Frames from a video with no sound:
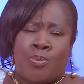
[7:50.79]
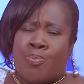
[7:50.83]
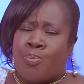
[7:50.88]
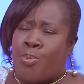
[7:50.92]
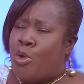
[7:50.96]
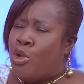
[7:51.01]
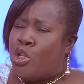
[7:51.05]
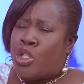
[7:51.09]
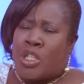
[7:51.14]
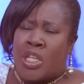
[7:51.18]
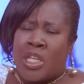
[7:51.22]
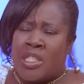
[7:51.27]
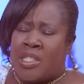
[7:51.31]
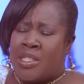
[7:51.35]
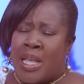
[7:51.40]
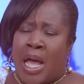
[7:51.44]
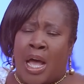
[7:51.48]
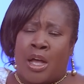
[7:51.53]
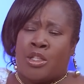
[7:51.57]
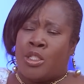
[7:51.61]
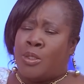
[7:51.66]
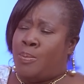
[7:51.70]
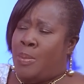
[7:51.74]
pushes
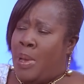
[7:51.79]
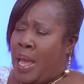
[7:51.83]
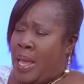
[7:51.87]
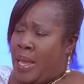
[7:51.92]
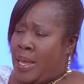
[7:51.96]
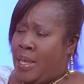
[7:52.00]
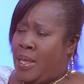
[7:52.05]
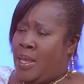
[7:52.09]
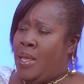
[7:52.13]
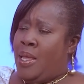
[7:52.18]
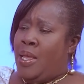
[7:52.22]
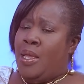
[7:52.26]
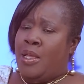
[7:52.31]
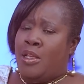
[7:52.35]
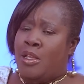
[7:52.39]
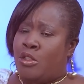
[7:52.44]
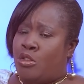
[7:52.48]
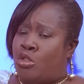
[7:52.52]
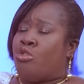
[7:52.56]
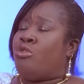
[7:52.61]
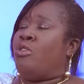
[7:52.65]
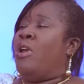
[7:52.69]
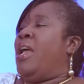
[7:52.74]
out my
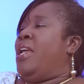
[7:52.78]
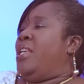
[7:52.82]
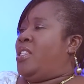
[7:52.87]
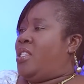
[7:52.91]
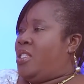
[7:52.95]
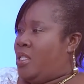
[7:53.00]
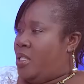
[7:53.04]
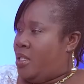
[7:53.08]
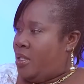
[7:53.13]
stress.